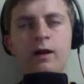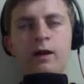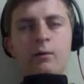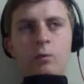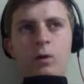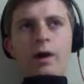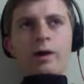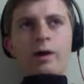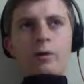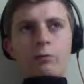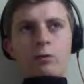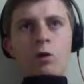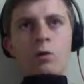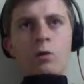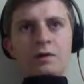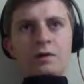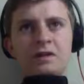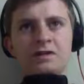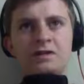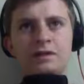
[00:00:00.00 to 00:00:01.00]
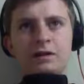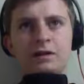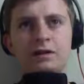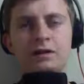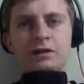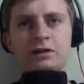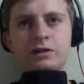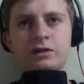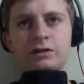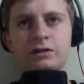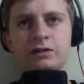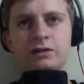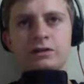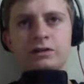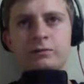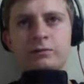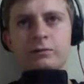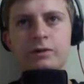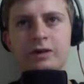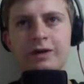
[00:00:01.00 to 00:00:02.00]
wire rope installations
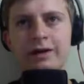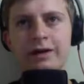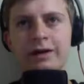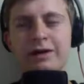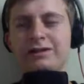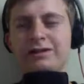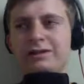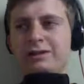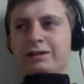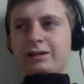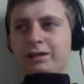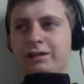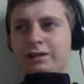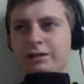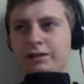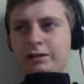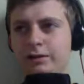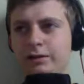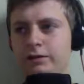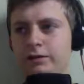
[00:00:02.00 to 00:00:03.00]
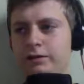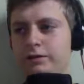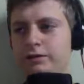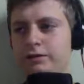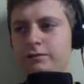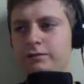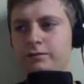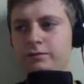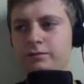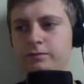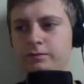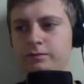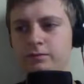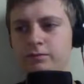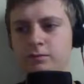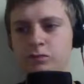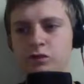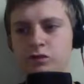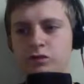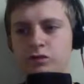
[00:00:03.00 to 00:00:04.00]
and rigging and
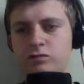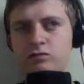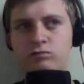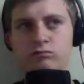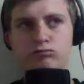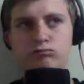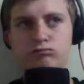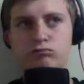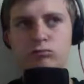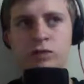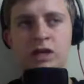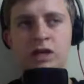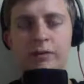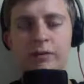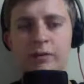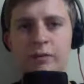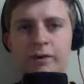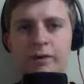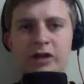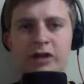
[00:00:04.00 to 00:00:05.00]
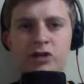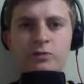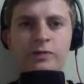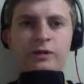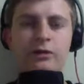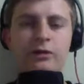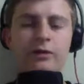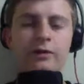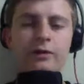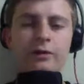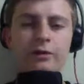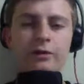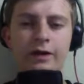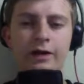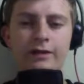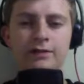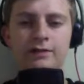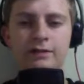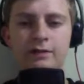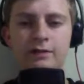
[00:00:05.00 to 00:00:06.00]
just cable management, all
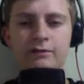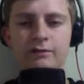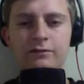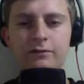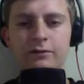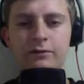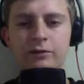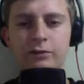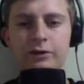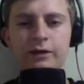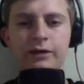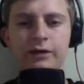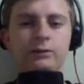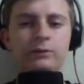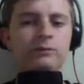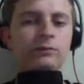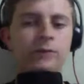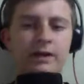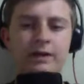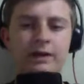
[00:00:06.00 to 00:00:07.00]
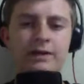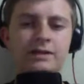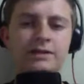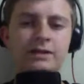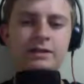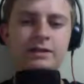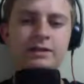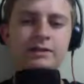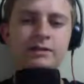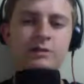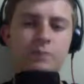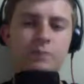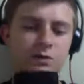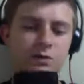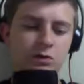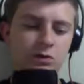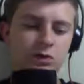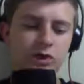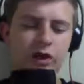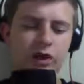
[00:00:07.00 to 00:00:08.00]
that stuff. Learning, like I said,
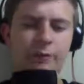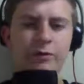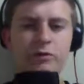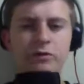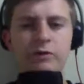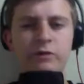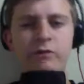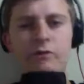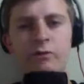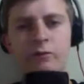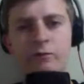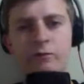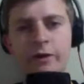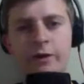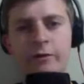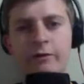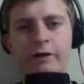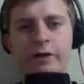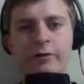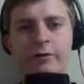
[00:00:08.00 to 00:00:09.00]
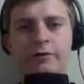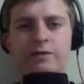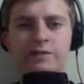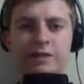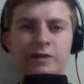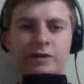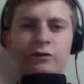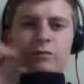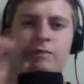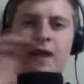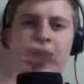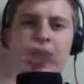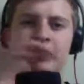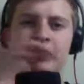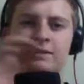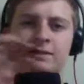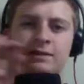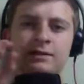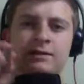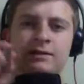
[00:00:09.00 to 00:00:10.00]
special geometry for figuring out the center mass
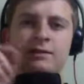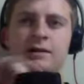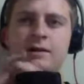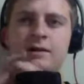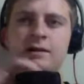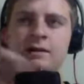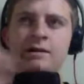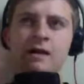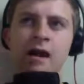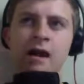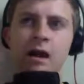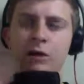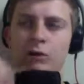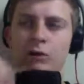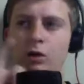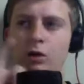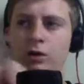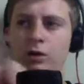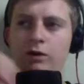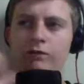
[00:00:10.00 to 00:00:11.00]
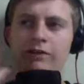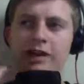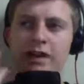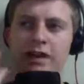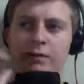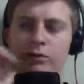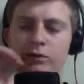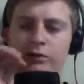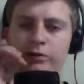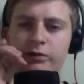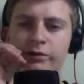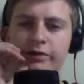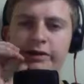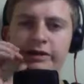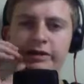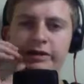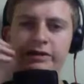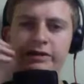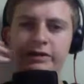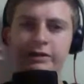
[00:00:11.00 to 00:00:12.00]
and how long of cables you
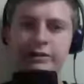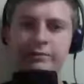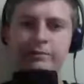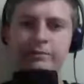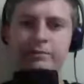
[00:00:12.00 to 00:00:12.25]
need to